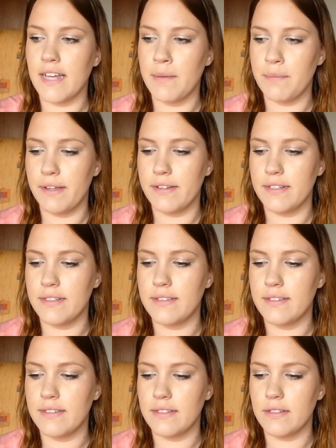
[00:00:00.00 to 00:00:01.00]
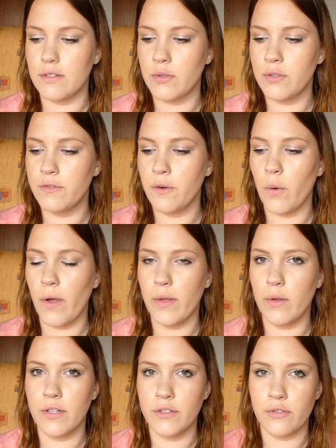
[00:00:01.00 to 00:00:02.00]
It is good for
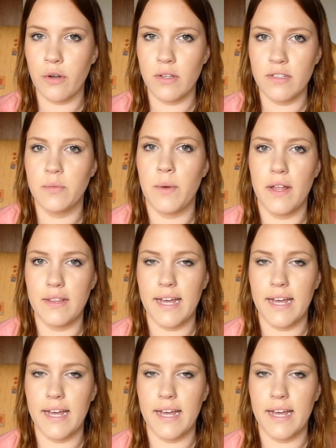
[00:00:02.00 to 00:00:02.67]
oil control as well.